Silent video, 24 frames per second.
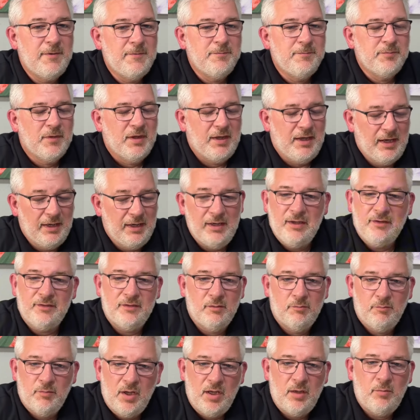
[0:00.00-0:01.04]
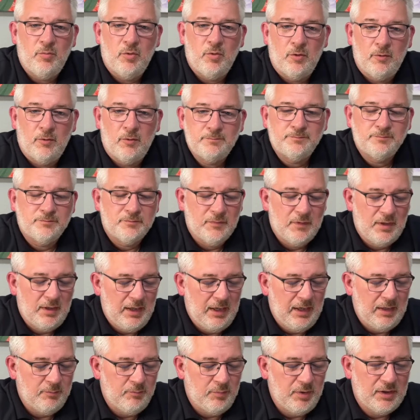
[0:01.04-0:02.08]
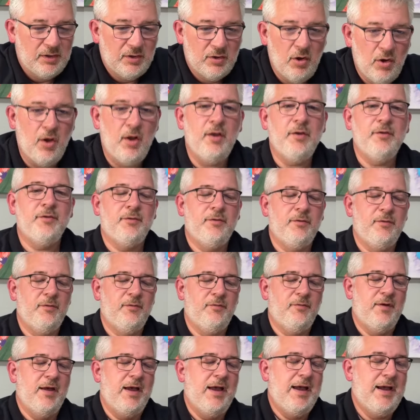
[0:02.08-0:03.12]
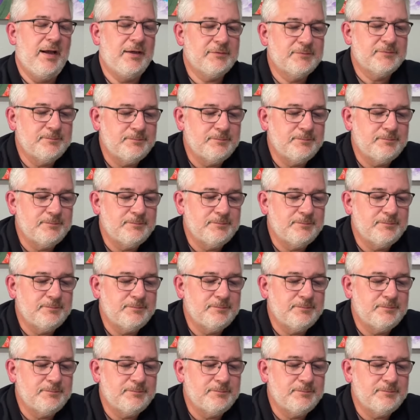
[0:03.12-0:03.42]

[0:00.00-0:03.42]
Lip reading: it is a bubble. And because of the fact,